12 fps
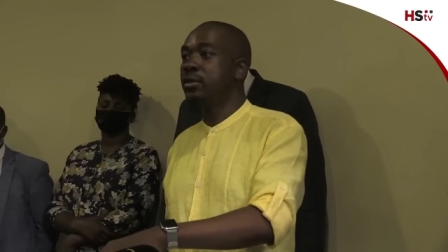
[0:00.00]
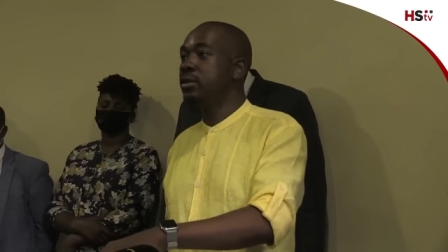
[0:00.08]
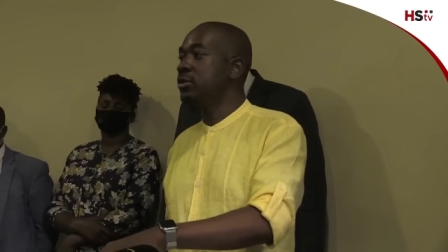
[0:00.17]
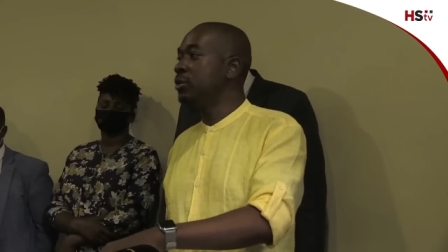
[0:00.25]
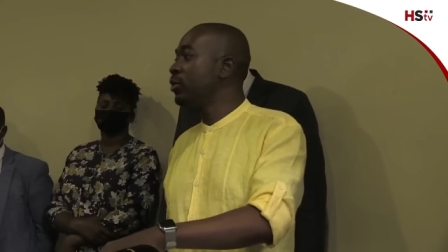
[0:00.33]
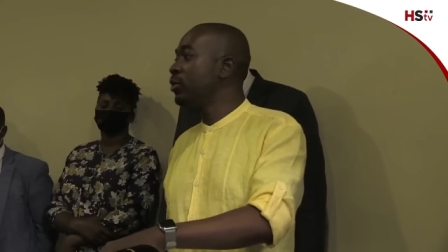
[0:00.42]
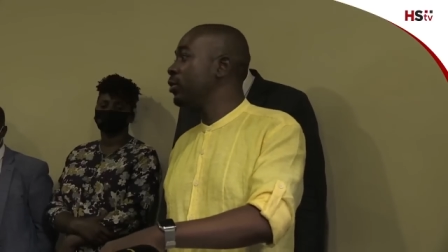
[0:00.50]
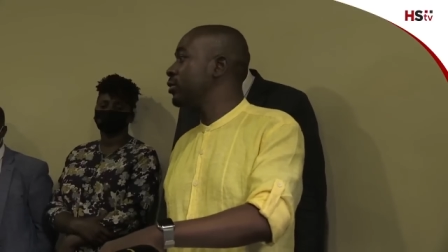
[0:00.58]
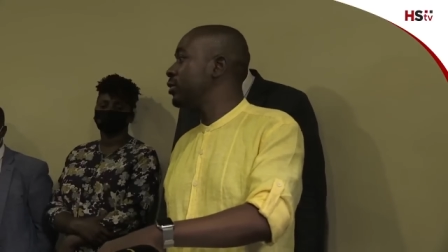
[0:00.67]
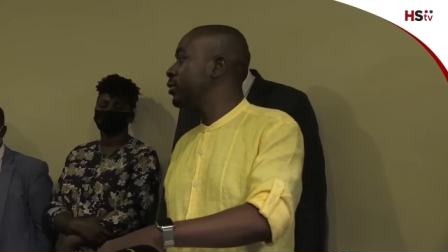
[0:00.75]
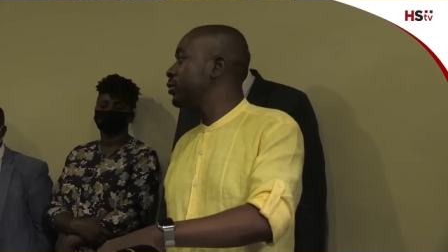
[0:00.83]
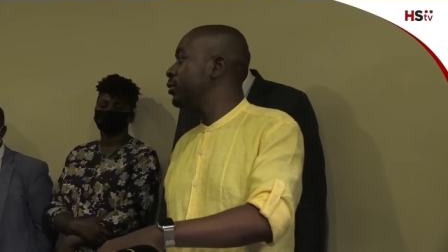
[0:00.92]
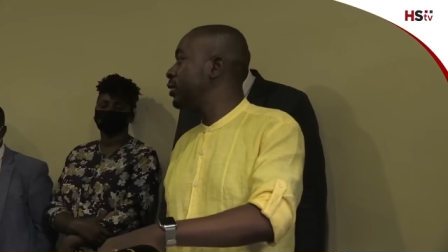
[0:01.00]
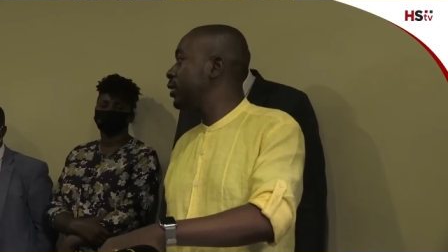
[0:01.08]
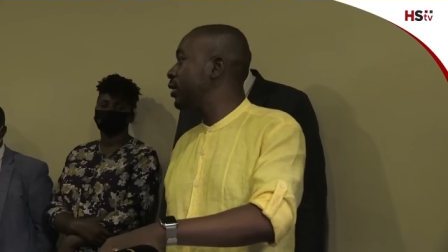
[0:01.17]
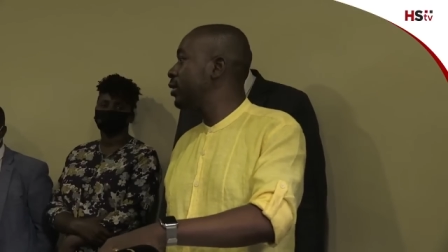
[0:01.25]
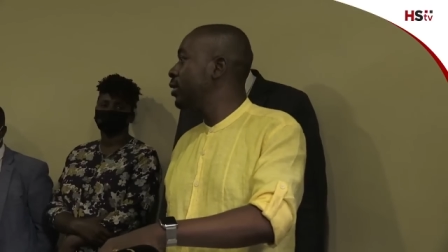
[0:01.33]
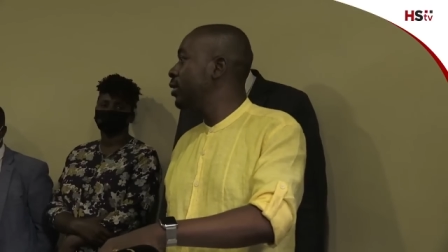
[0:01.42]
new
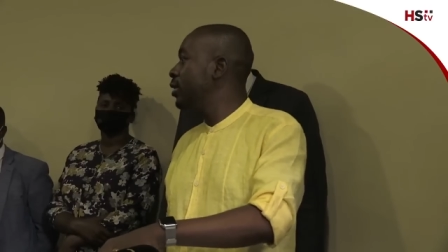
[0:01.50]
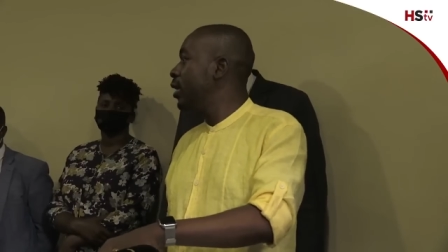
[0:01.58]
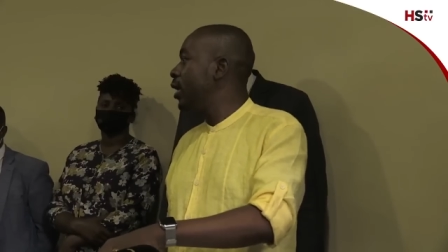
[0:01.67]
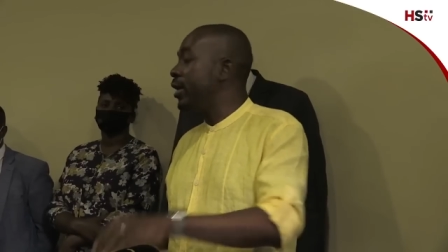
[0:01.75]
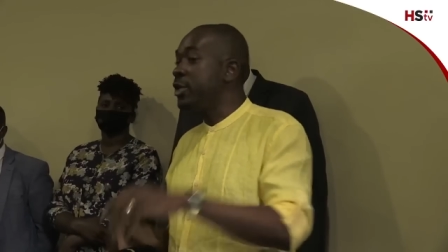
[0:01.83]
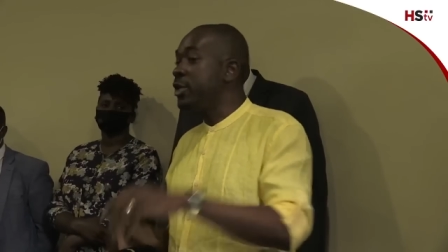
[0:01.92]
constitution, a